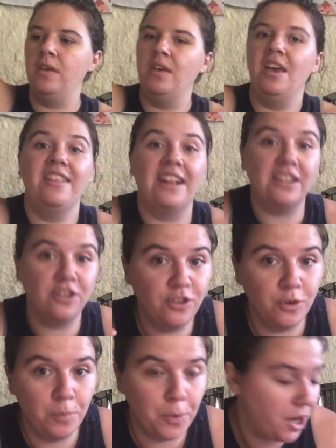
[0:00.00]
and I'm
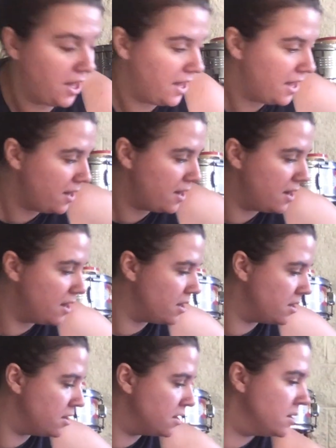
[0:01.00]
super in.
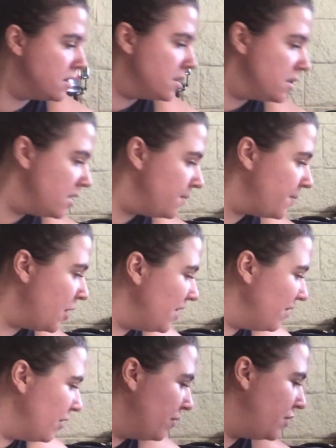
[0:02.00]
I only
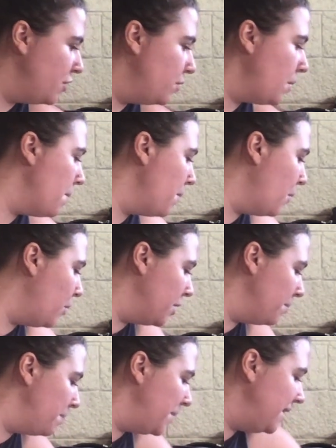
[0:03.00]
have a few more
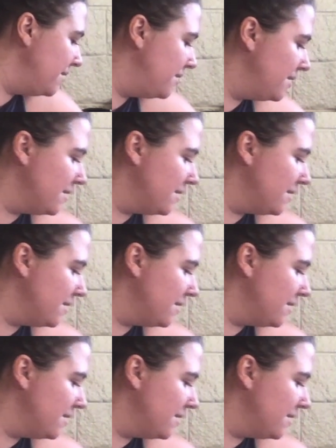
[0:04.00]
pieces